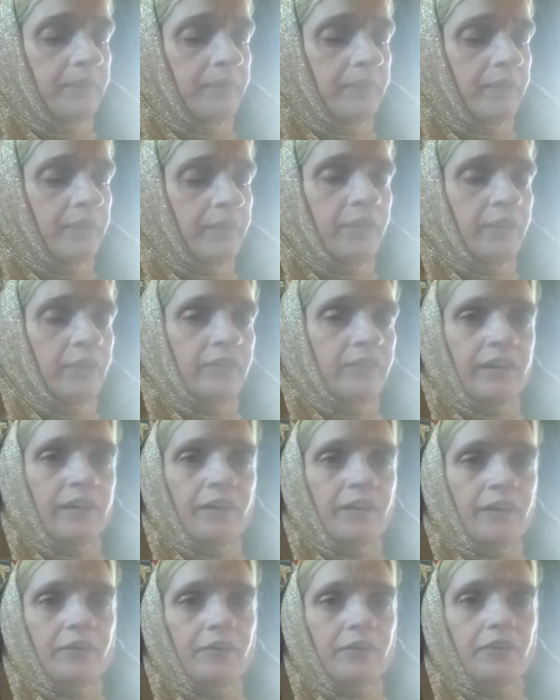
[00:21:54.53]
You're sitting
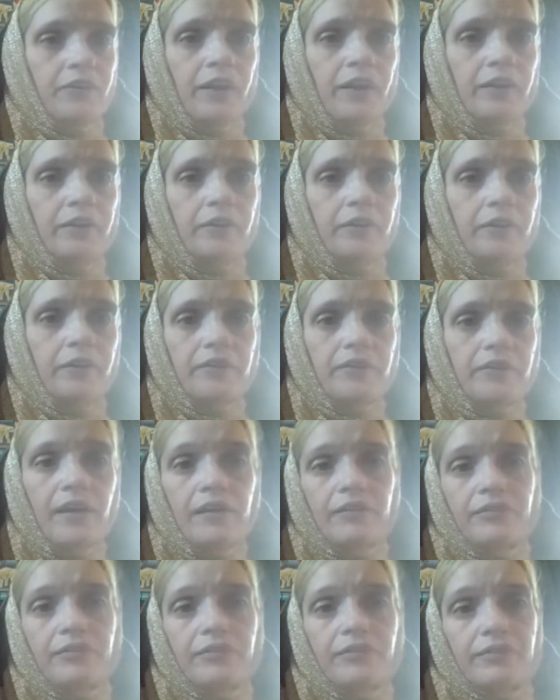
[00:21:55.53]
here, you're talking to
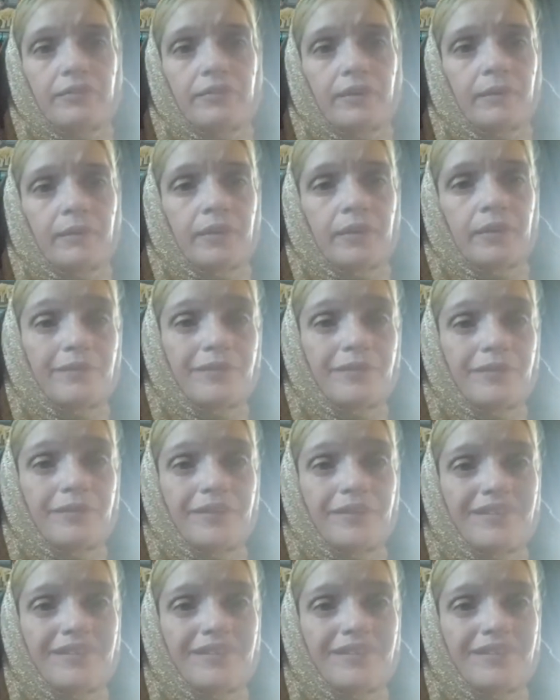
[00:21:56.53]
yourself. I mean,